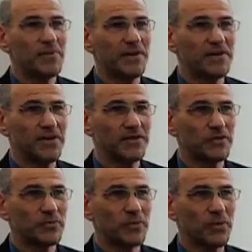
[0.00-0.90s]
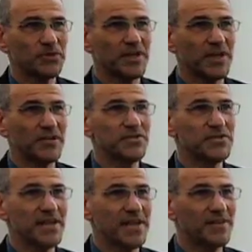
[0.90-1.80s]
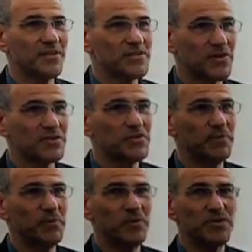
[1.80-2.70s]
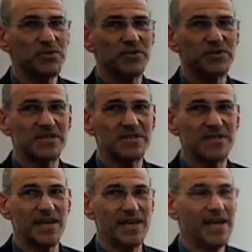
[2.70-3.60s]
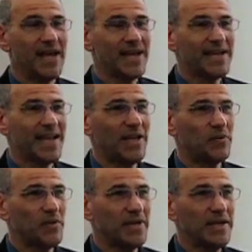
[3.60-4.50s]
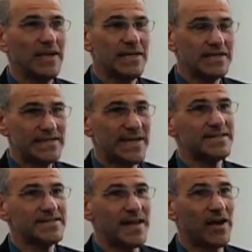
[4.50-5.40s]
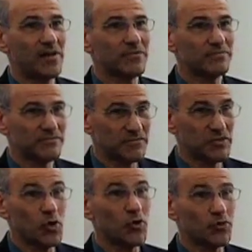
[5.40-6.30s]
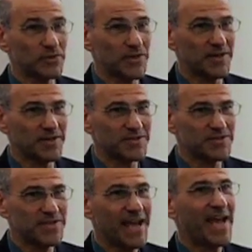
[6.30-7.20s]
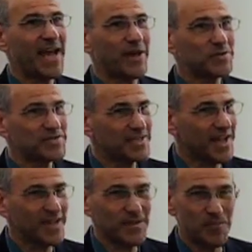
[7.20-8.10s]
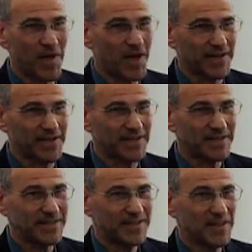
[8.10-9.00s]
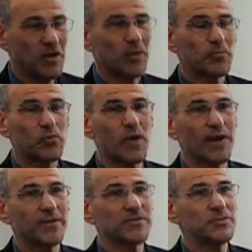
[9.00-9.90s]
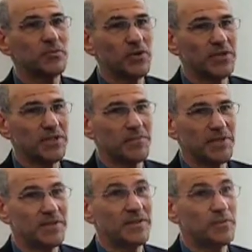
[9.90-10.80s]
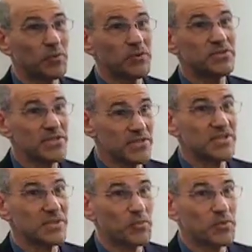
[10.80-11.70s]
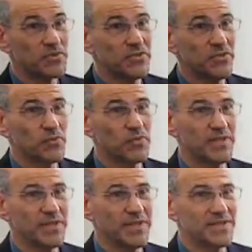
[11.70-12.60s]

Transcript: about another approach. I understand there's also been research to say, can we test out donor lungs outside the body prior to putting them in the, the sick person who really